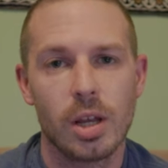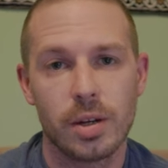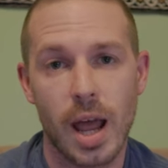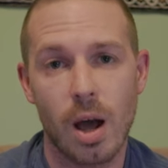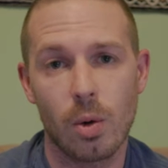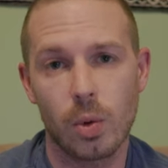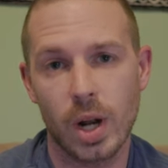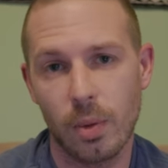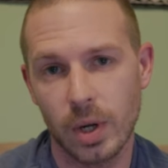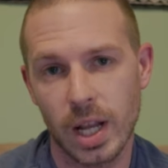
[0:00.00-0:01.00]
Now, when
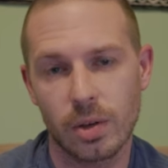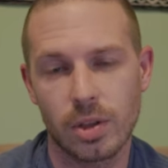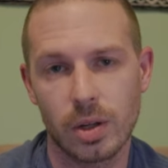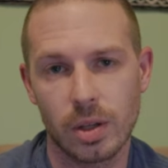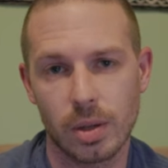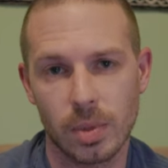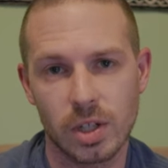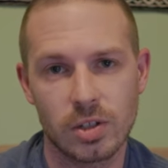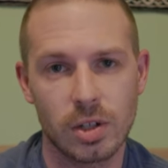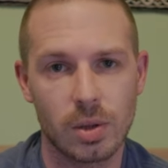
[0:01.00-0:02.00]
I went out there in the
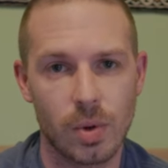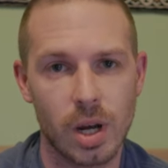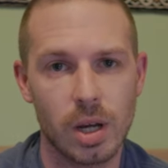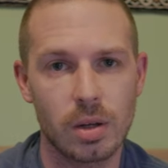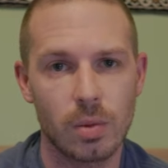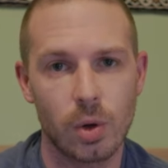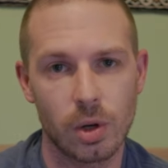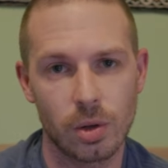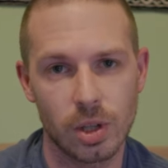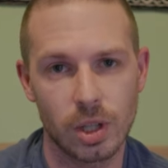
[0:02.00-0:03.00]
mist and the rain,
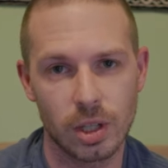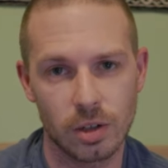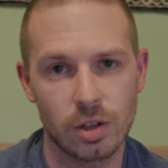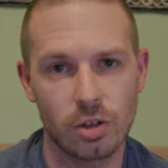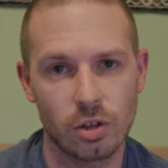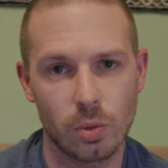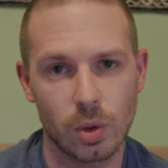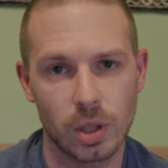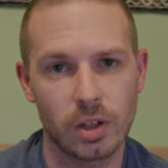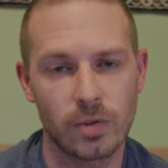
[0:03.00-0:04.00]
where the conditions
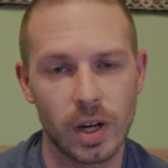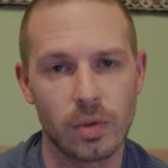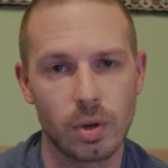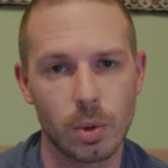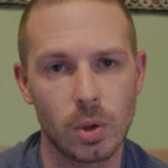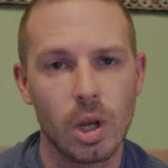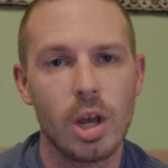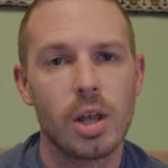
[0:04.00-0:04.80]
were less favorable,